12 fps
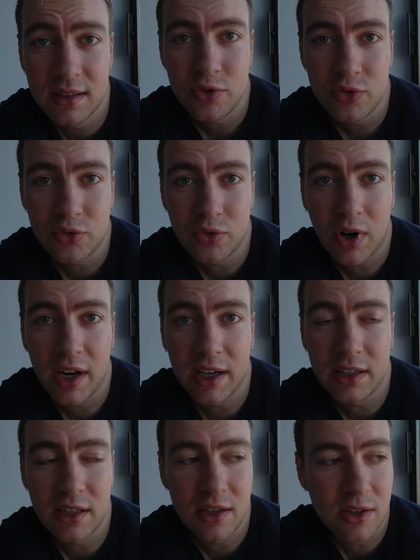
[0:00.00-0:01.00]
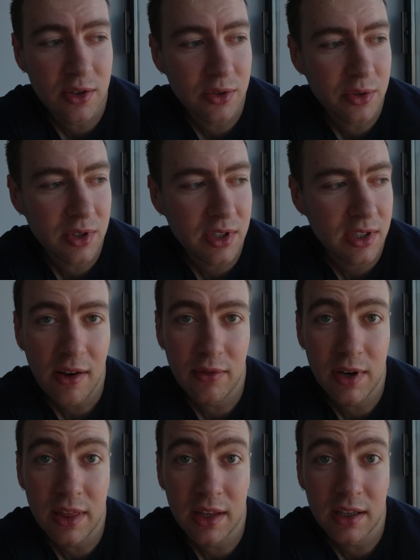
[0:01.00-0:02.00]
trying to do
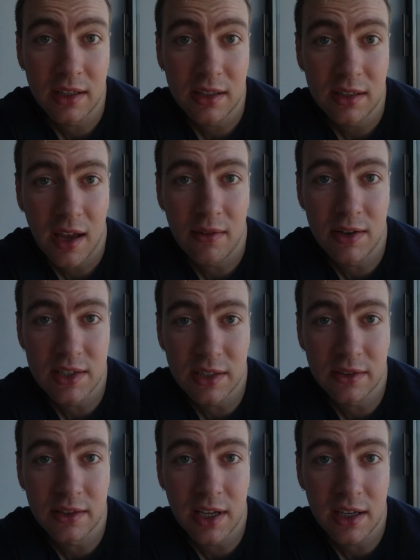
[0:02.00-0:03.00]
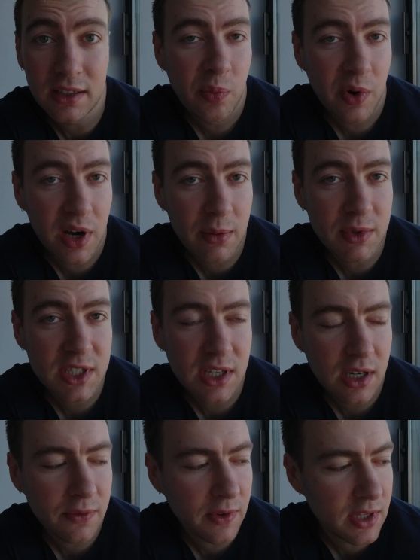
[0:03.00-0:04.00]
everything every single day. But I'm
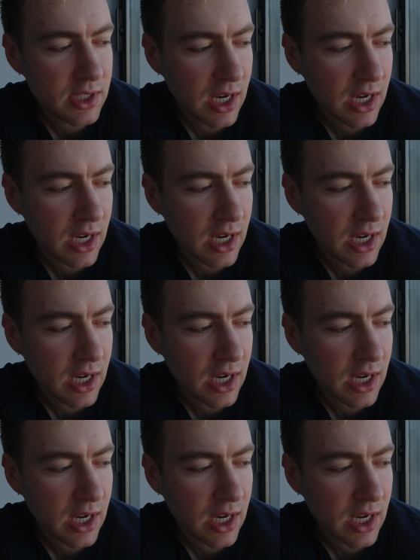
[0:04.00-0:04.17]
excited for the